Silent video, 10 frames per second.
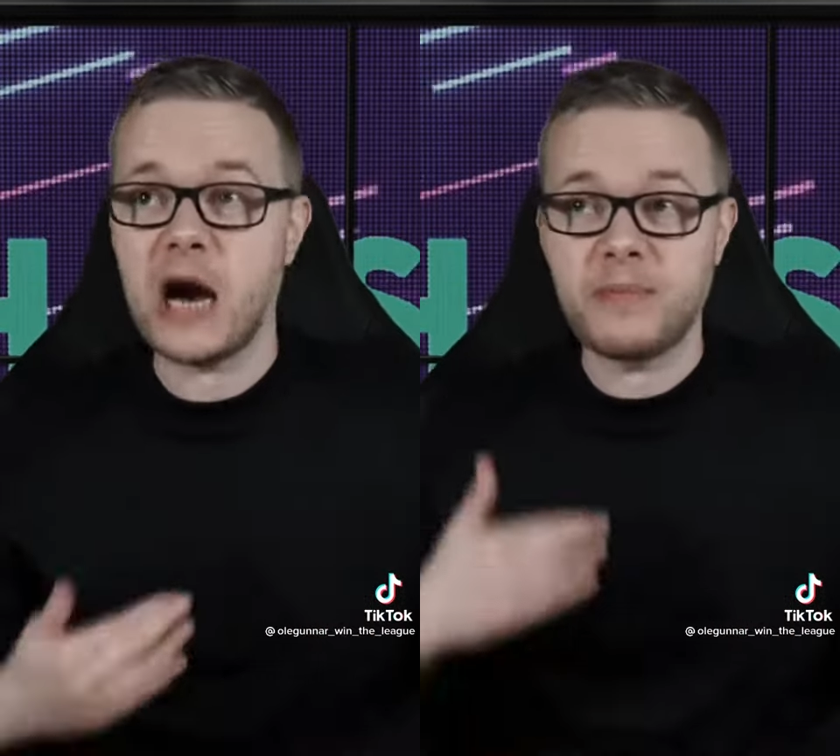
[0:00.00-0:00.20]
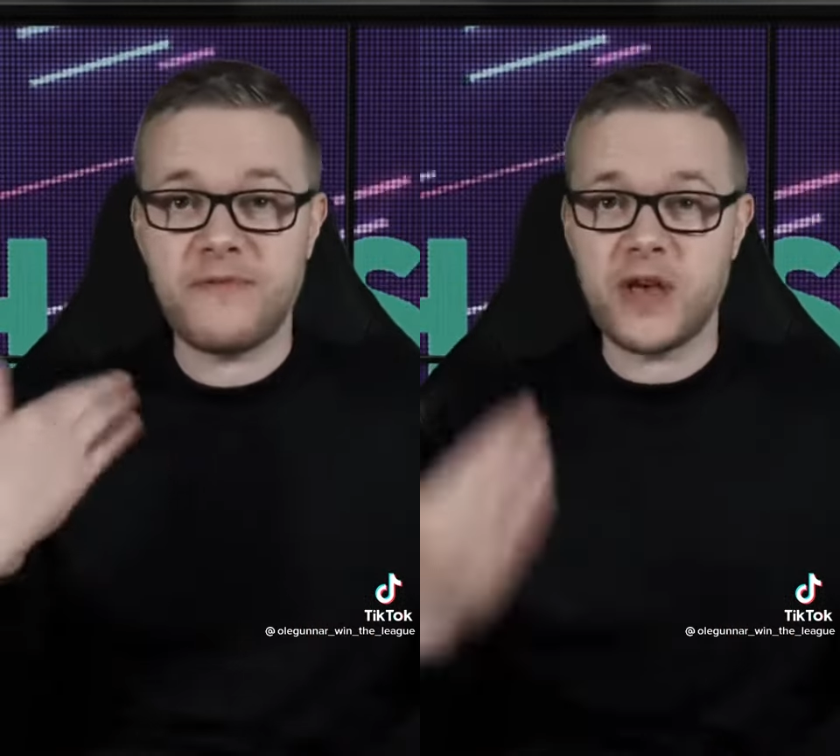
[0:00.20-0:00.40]

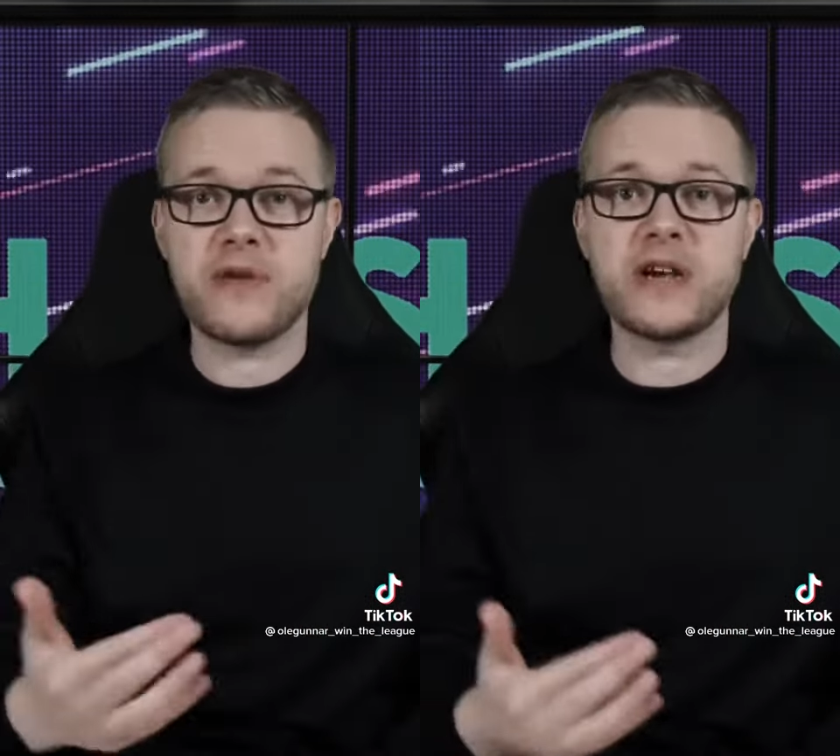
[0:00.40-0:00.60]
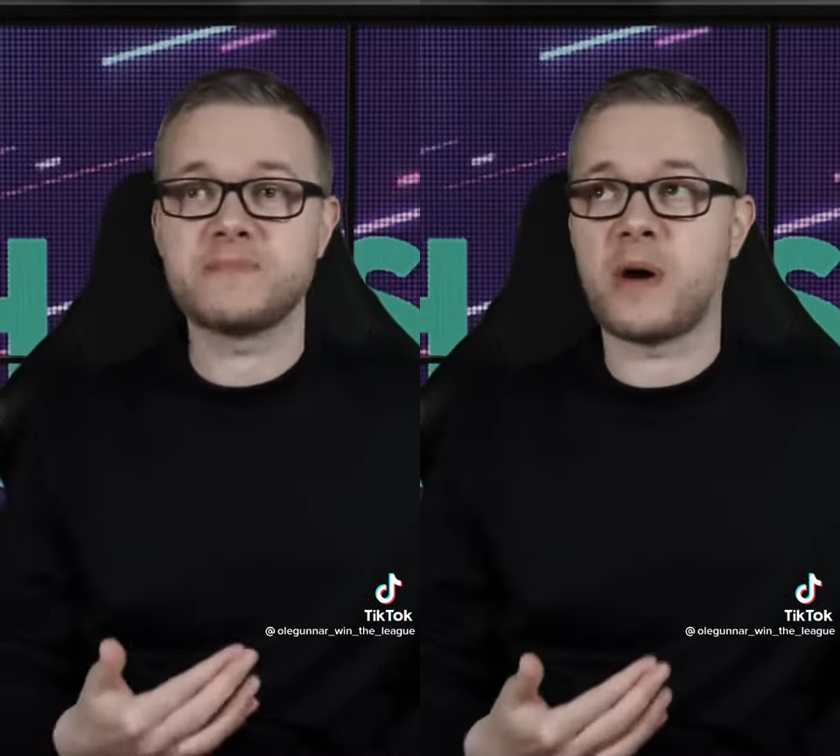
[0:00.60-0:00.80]
I'll be
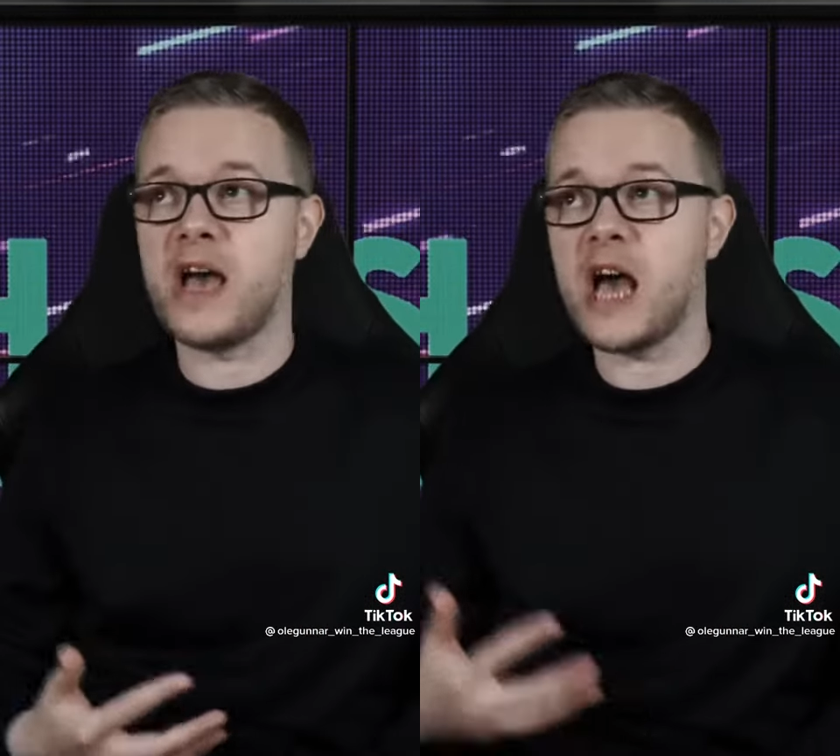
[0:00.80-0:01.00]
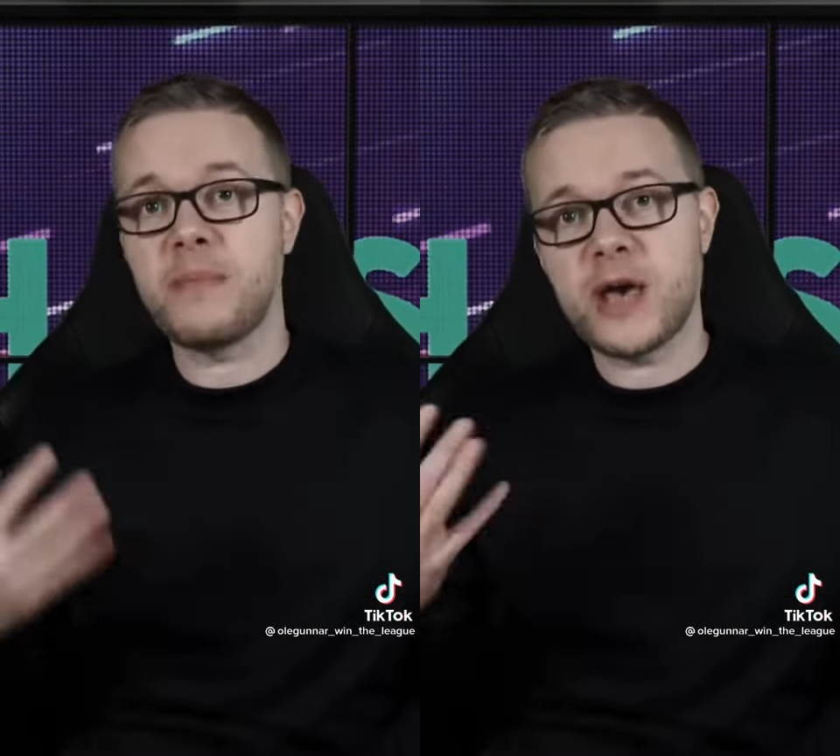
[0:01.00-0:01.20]
furious by
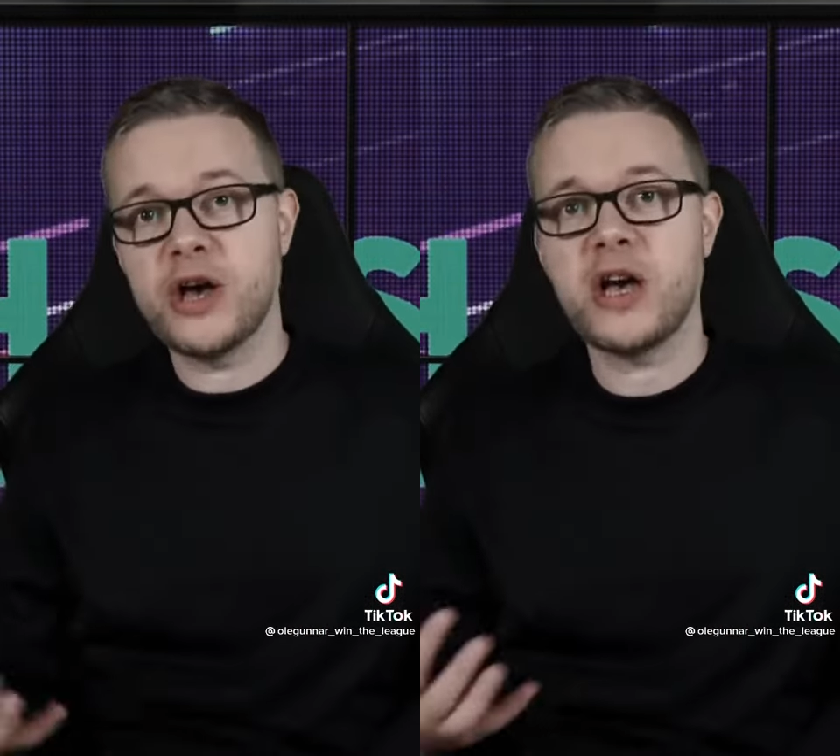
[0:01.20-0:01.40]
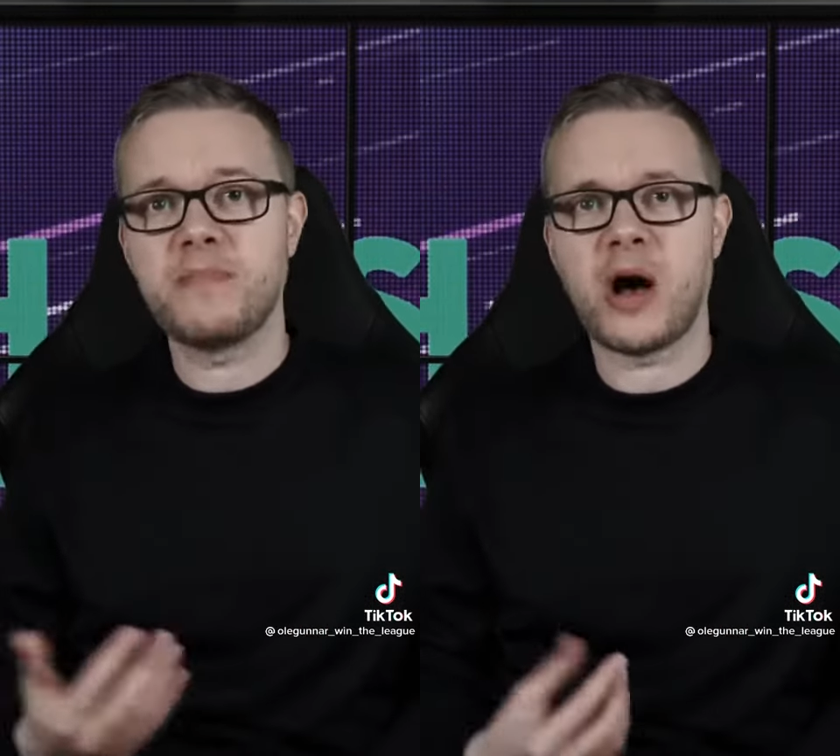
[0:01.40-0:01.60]
it. I'll be
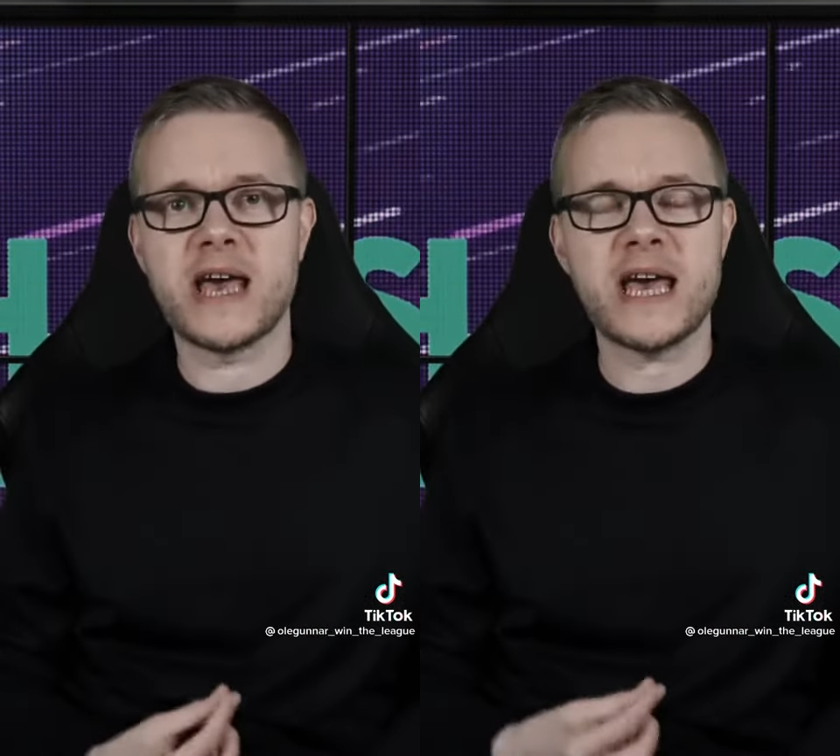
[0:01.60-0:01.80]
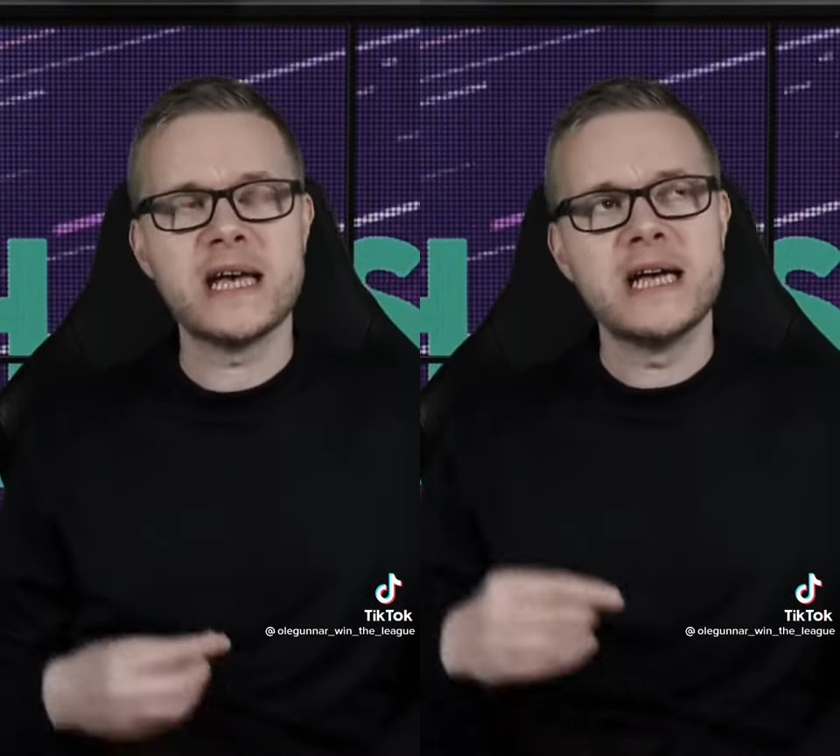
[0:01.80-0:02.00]
hurt by it.